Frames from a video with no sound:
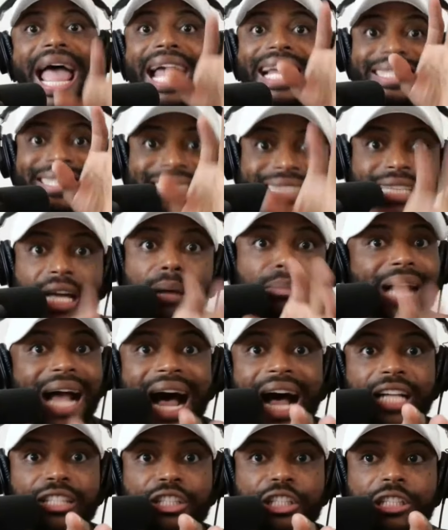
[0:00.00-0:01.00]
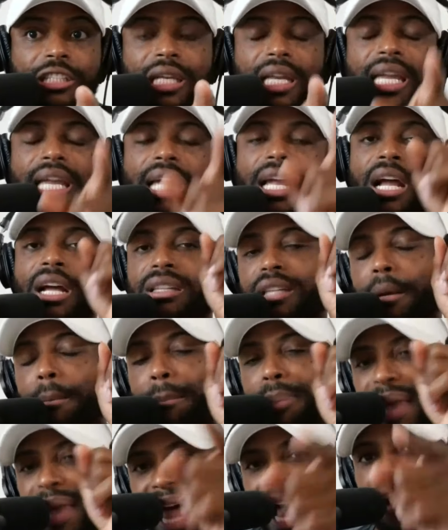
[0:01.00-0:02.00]
subconsciously, the
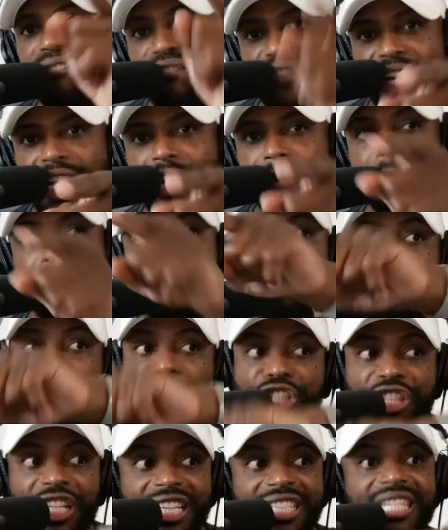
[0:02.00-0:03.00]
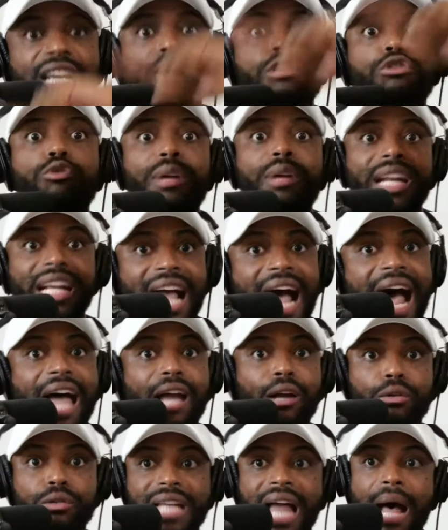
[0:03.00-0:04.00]
black female, when she deals with a guy who's
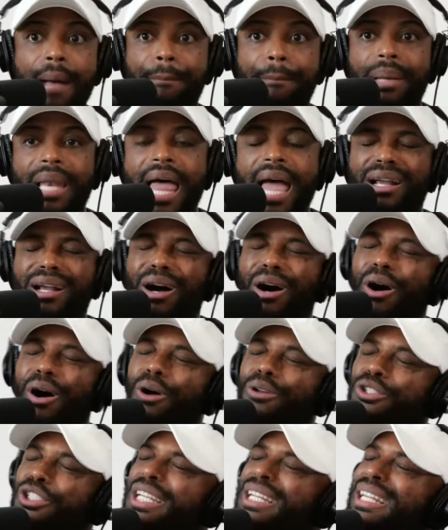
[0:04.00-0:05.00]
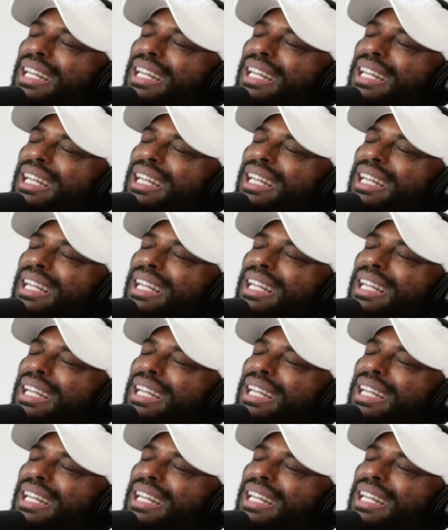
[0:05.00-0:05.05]
not black, oh, she gets